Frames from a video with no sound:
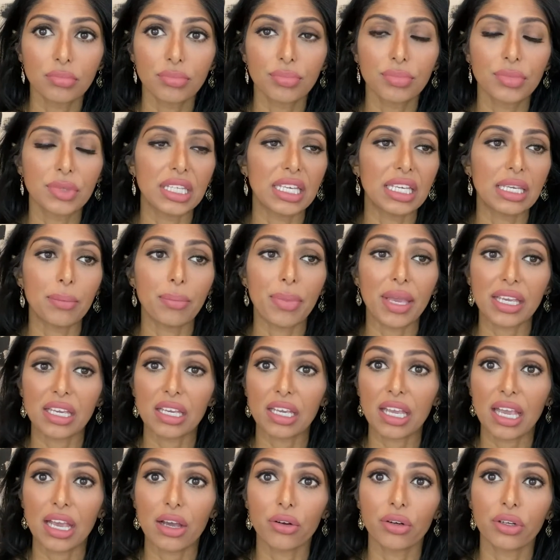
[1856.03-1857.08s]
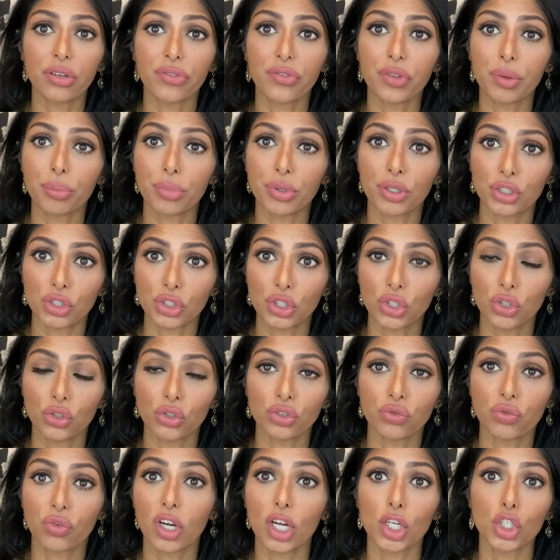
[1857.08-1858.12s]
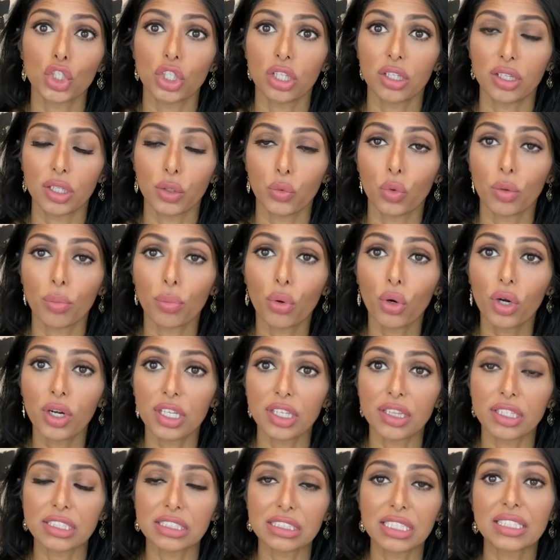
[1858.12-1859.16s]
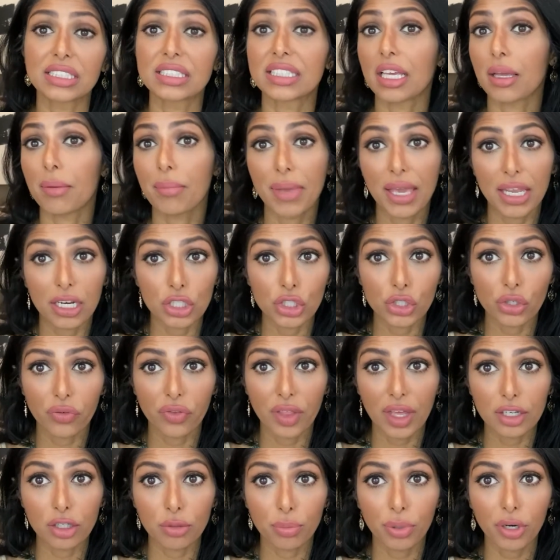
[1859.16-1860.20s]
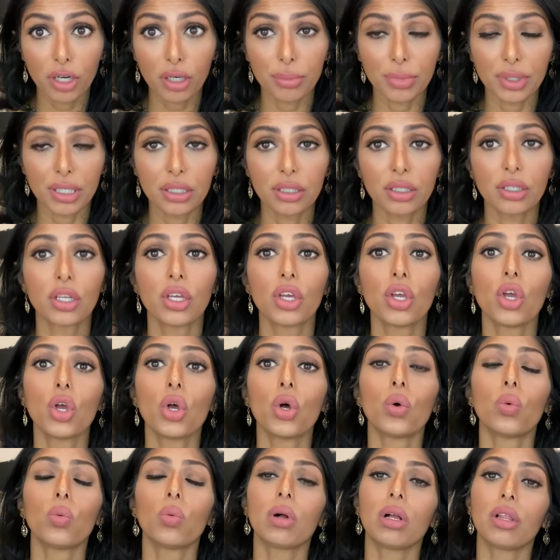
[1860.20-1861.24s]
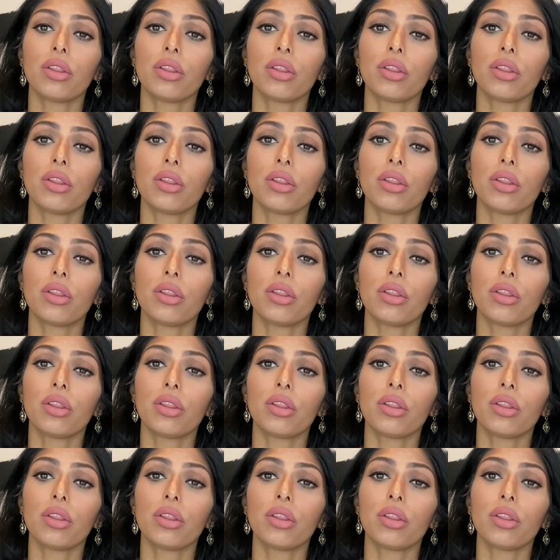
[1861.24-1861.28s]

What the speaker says: the bank account of the person who's fraudulently reporting this, let's say a manager of that department, well,